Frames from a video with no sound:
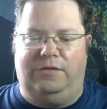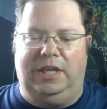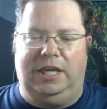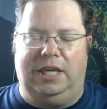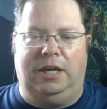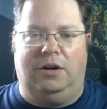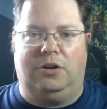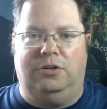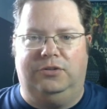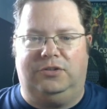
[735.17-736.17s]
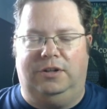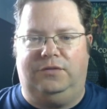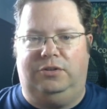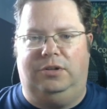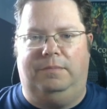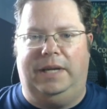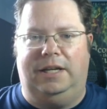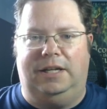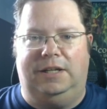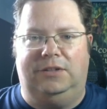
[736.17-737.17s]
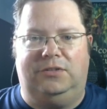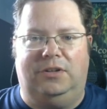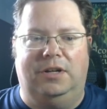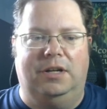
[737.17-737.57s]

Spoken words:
thinking are close enough to humanity's